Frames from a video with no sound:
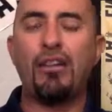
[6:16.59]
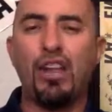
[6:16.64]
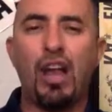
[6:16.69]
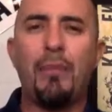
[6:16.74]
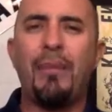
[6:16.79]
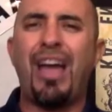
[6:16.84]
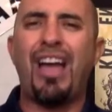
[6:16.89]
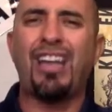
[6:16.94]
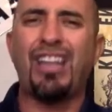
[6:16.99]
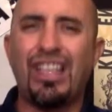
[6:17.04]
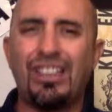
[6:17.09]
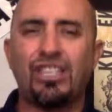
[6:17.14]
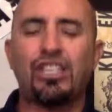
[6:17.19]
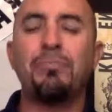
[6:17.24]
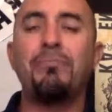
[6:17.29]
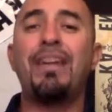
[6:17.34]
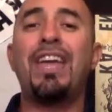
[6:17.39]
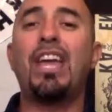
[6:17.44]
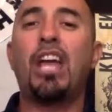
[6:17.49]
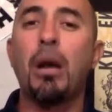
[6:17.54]
You know what I mean? To
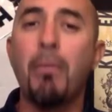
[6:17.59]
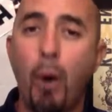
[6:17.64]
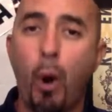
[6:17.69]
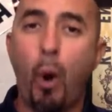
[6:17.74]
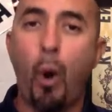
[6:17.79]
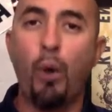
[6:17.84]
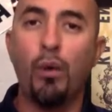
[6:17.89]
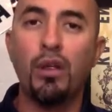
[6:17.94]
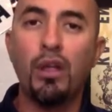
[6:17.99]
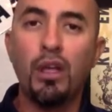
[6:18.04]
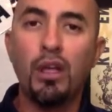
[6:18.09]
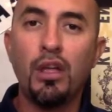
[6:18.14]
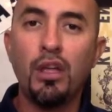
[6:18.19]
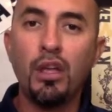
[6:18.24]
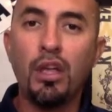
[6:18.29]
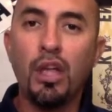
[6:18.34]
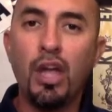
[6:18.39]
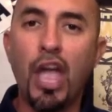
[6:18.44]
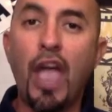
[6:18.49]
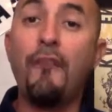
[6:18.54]
me, come on.
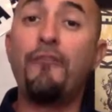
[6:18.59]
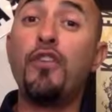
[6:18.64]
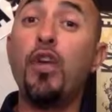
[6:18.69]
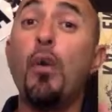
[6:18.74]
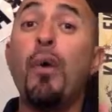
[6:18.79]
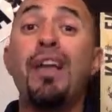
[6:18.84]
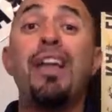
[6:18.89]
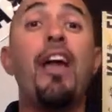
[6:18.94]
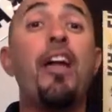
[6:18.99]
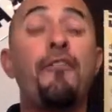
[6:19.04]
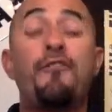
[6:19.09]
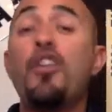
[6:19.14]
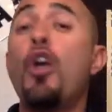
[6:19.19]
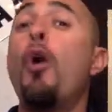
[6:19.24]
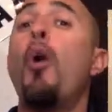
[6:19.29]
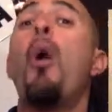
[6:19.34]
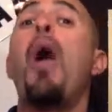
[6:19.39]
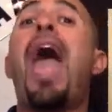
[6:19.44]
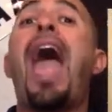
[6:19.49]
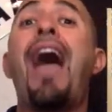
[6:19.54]
If you if
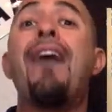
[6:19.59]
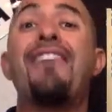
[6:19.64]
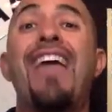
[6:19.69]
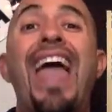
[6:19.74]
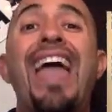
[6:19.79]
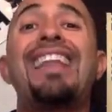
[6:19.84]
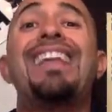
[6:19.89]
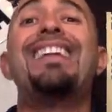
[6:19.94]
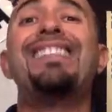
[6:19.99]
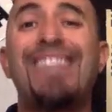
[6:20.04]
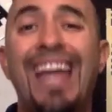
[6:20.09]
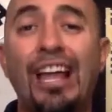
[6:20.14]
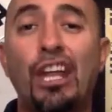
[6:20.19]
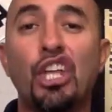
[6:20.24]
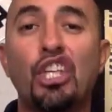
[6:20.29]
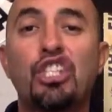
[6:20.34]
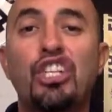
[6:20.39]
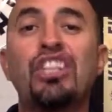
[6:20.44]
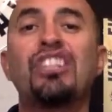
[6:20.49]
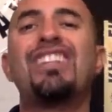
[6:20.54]
you have any
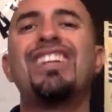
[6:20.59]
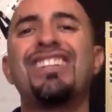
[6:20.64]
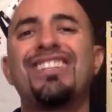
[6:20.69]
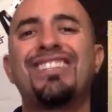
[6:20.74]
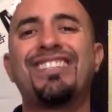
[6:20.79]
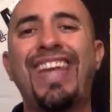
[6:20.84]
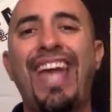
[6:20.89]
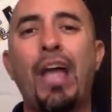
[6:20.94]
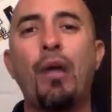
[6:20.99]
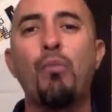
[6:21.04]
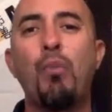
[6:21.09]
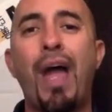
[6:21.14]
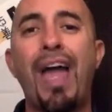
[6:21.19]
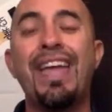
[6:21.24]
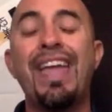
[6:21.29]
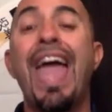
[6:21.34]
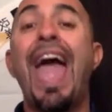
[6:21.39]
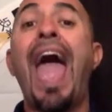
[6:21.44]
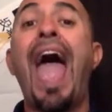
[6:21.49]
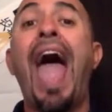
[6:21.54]
intelligence, then say it
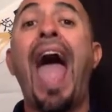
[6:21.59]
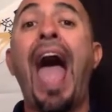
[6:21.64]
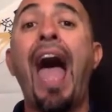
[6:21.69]
right.